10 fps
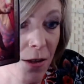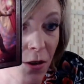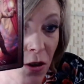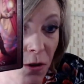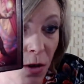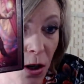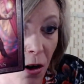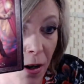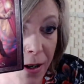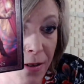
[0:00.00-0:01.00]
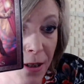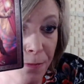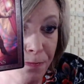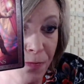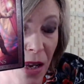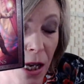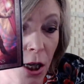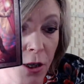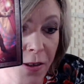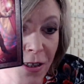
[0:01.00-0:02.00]
the Two of Coins.
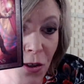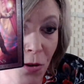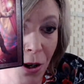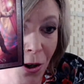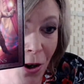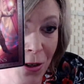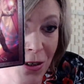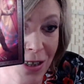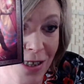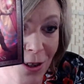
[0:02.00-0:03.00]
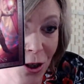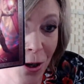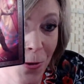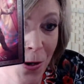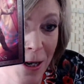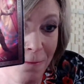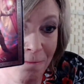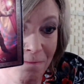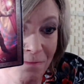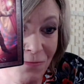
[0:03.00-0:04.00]
Now, this Two of Coins is a joker.
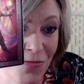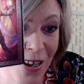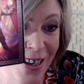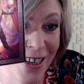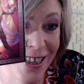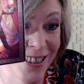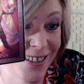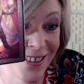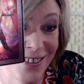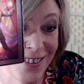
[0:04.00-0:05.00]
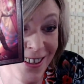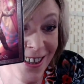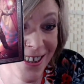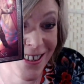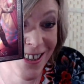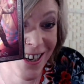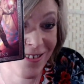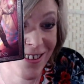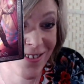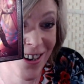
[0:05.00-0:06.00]
Right, it's a joker. You can see how
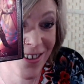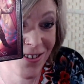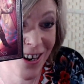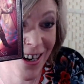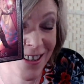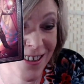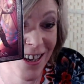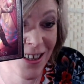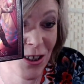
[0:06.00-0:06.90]
he's dressed, right? It's like a